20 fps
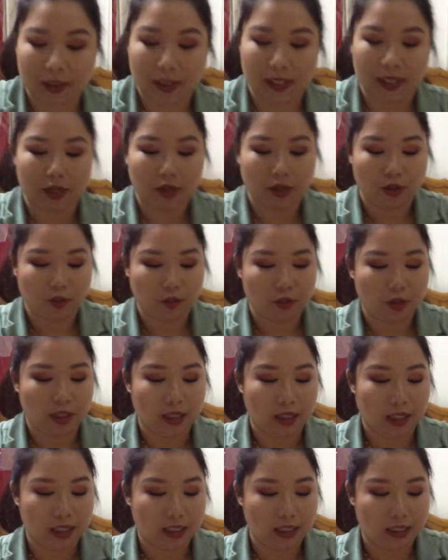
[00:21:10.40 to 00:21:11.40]
my other
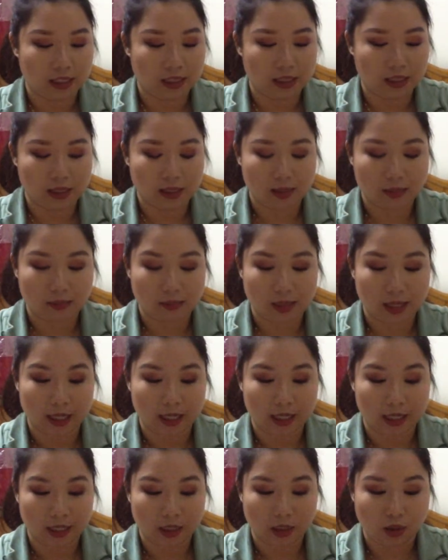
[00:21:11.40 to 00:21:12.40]
one is
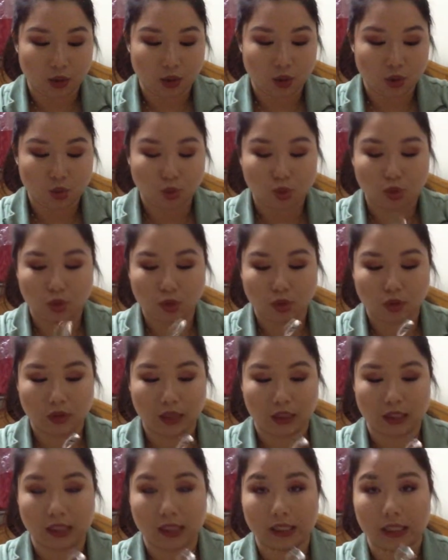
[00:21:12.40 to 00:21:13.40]
my tool.
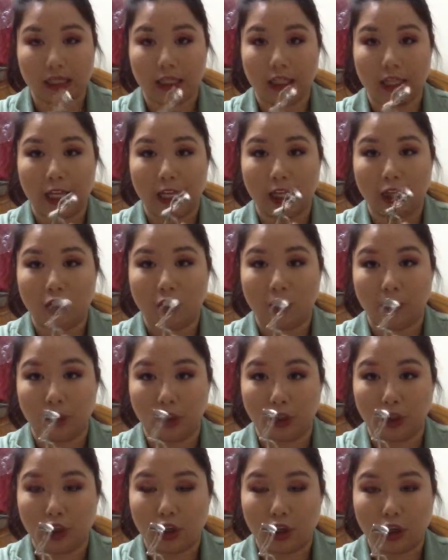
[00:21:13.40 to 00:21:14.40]
This is a Lancome
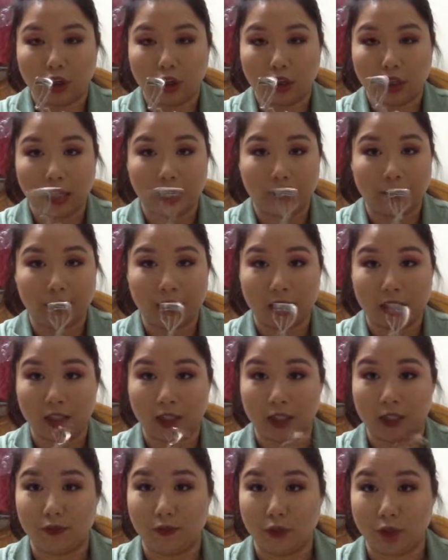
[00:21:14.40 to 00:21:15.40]
Le Curl. I'm not
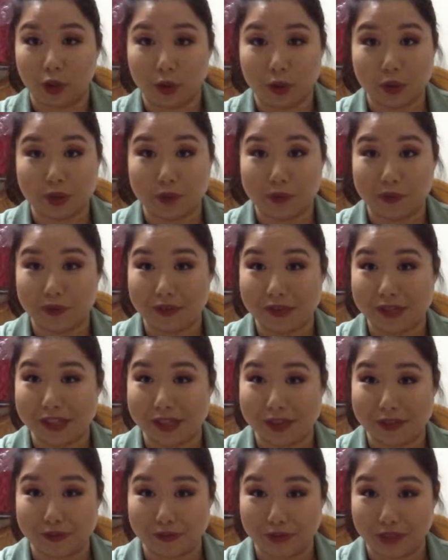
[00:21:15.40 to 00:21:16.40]
going to give you a close-up of it
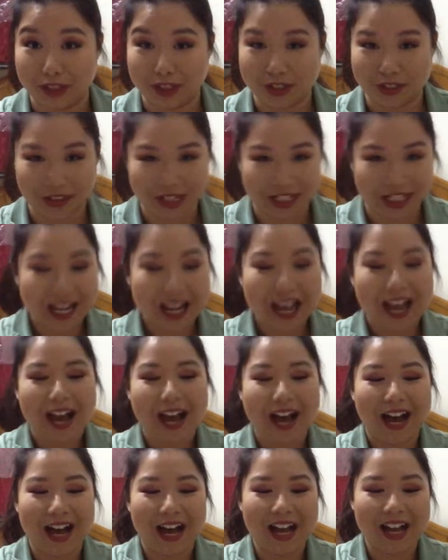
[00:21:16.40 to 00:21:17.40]
because it's really dirty.
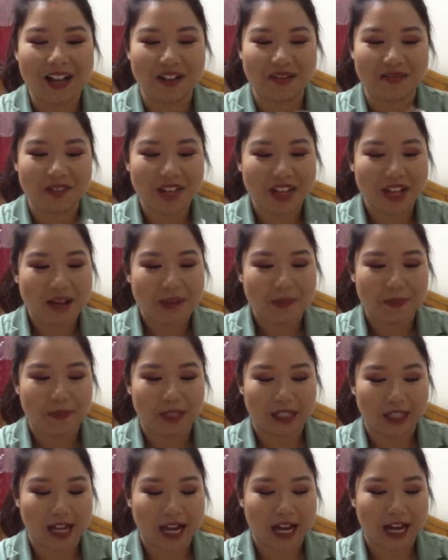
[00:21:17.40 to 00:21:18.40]

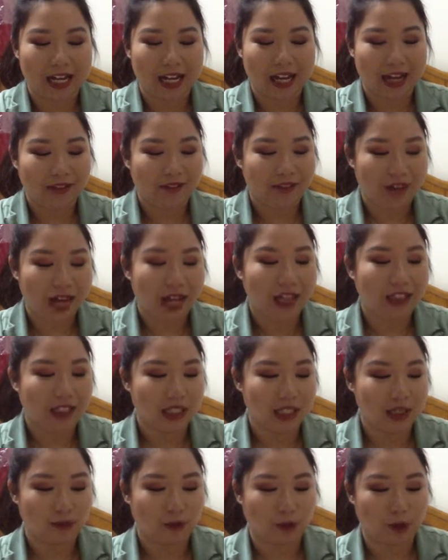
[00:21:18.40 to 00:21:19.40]
But I had
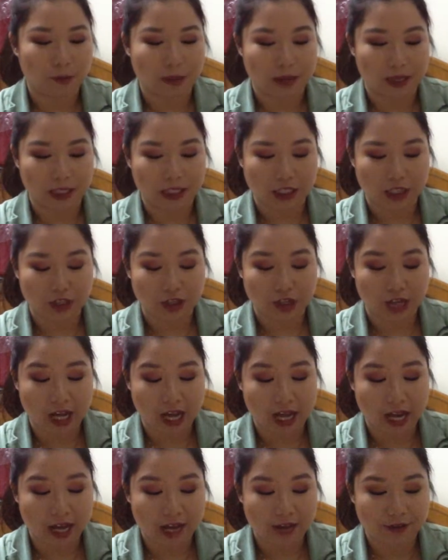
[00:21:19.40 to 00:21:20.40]
this for about a year and a
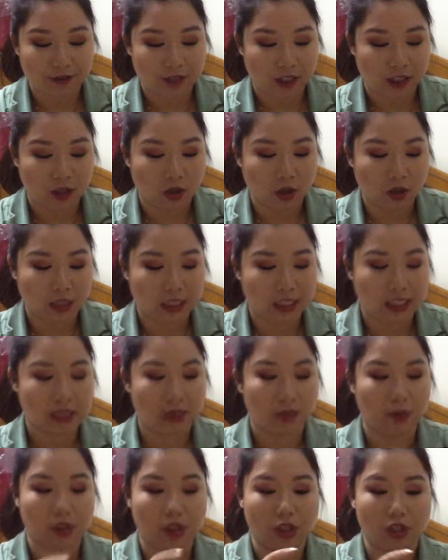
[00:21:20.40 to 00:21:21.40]
half, and all I
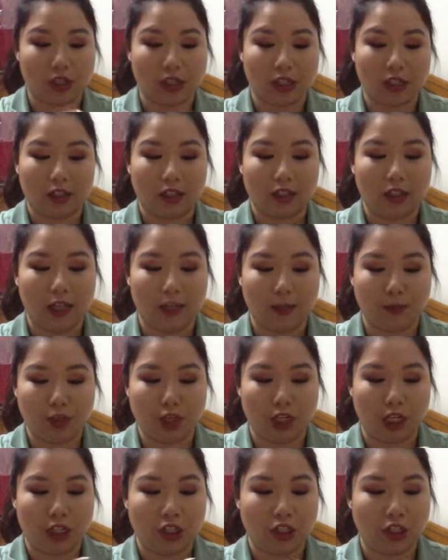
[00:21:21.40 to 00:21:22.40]
did was just keep
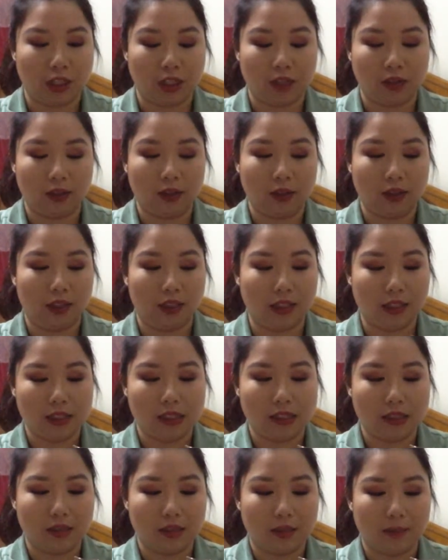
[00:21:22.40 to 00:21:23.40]
changing
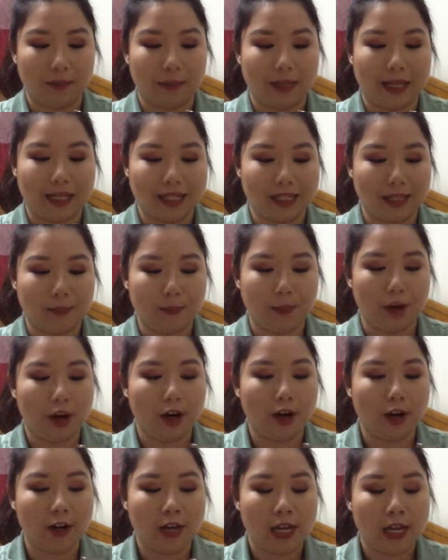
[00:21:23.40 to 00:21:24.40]
this plastic
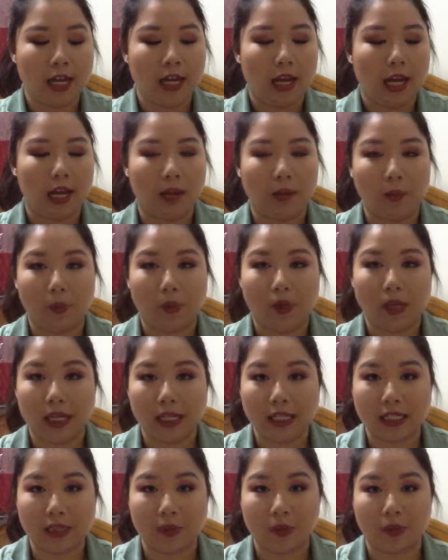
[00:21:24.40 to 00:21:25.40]
part. And what
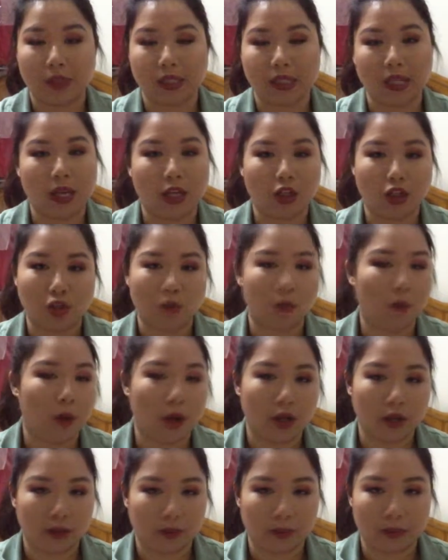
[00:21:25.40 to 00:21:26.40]
I did was I just
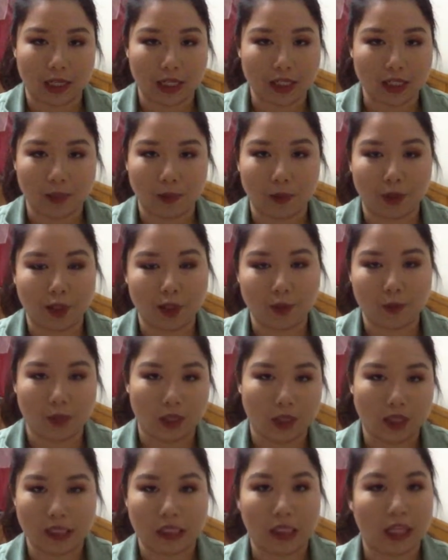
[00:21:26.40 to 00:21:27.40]
bought the plastic parts
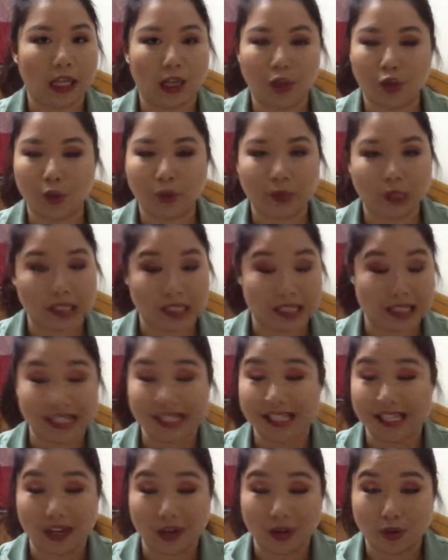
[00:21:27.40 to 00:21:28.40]
because Lancome doesn't
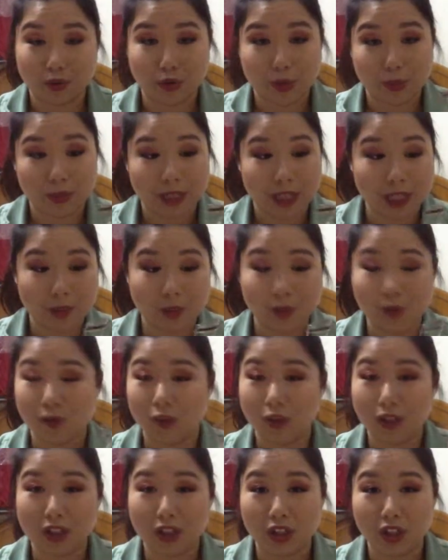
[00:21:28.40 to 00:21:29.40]
sell replacements
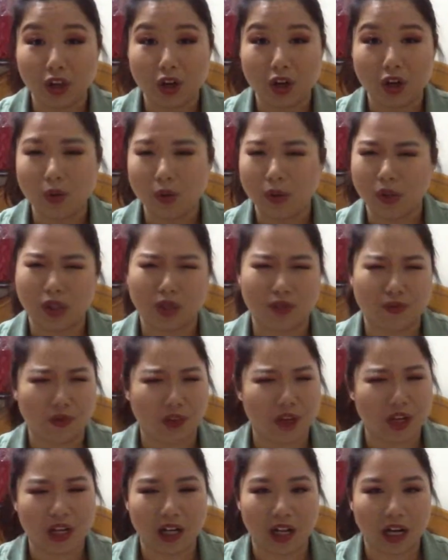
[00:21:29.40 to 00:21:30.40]
for the Le Curl, which is
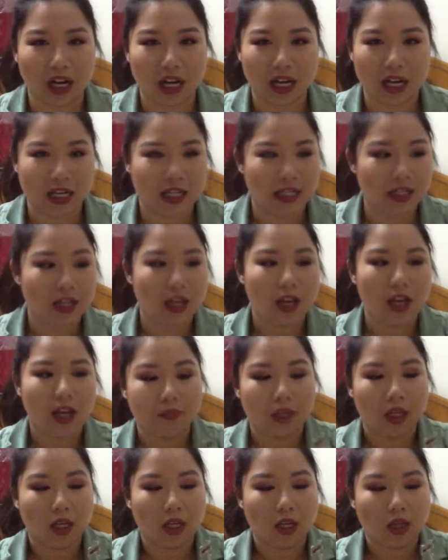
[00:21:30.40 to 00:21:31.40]
very odd.
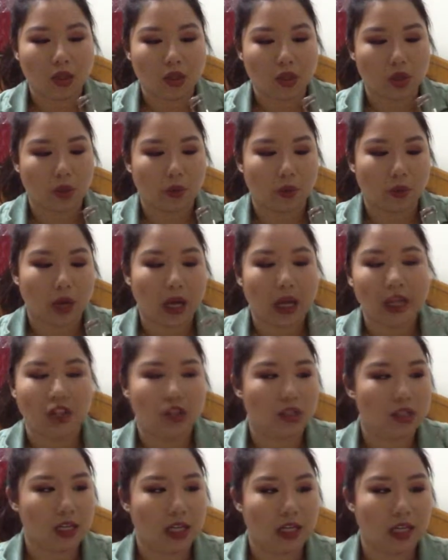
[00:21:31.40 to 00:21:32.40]
So I
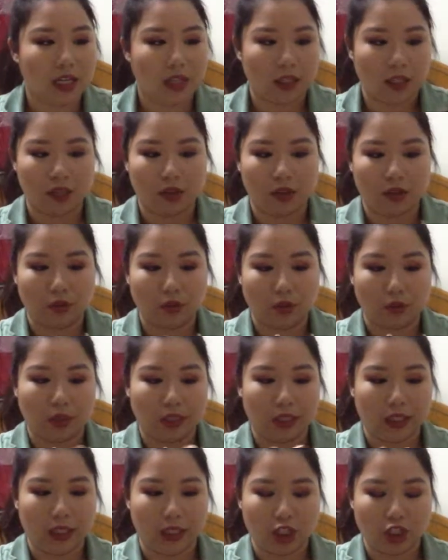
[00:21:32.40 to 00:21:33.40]
just take any other
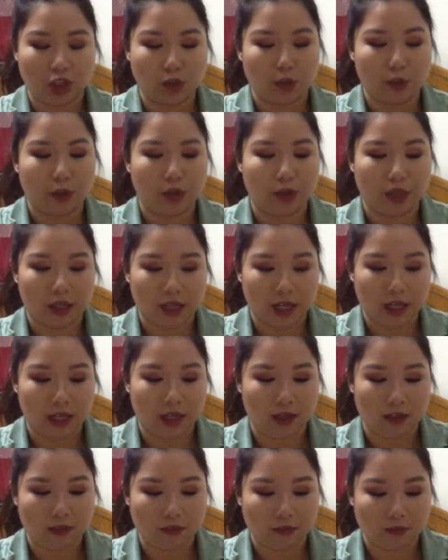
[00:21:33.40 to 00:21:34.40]
one and I just put it
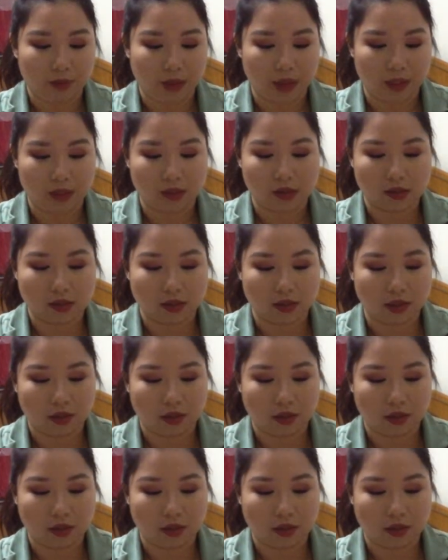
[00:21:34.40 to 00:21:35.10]
in because